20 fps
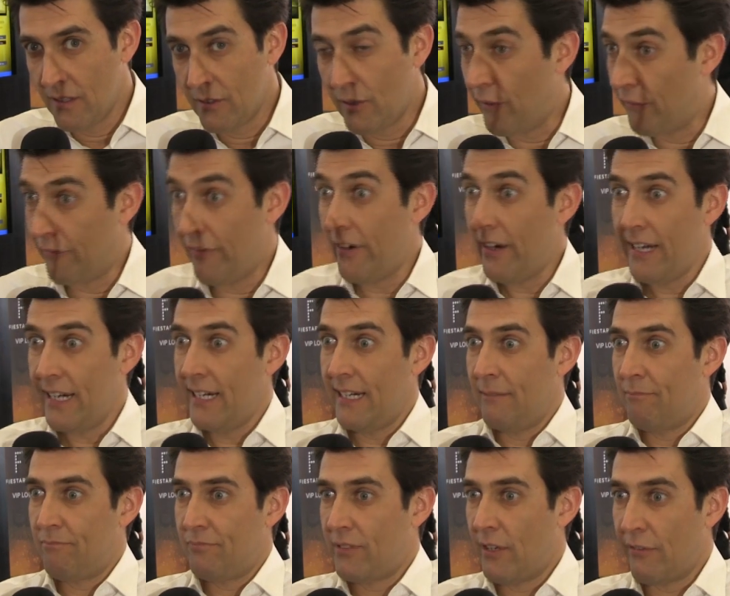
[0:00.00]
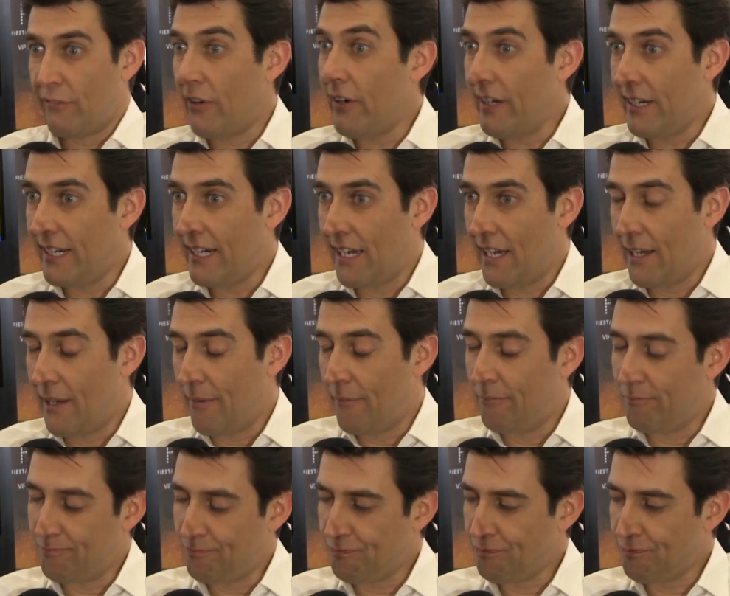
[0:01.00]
They're very um,